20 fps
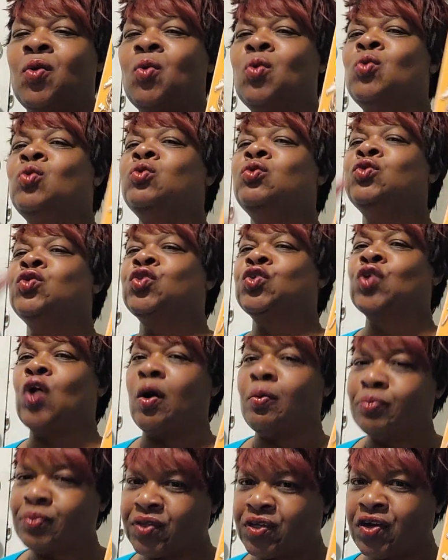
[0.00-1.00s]
who
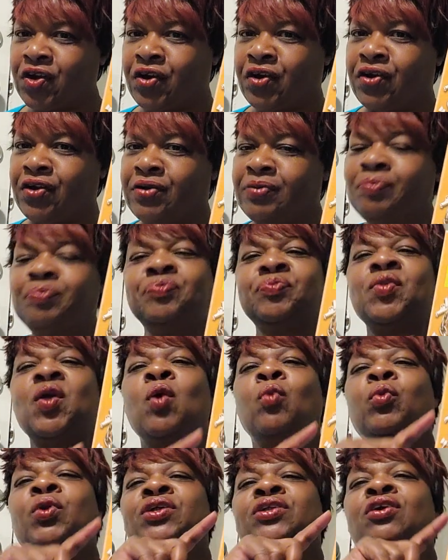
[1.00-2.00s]
dumped her
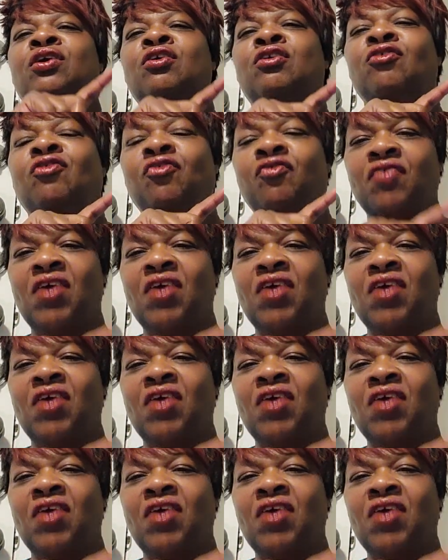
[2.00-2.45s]
when her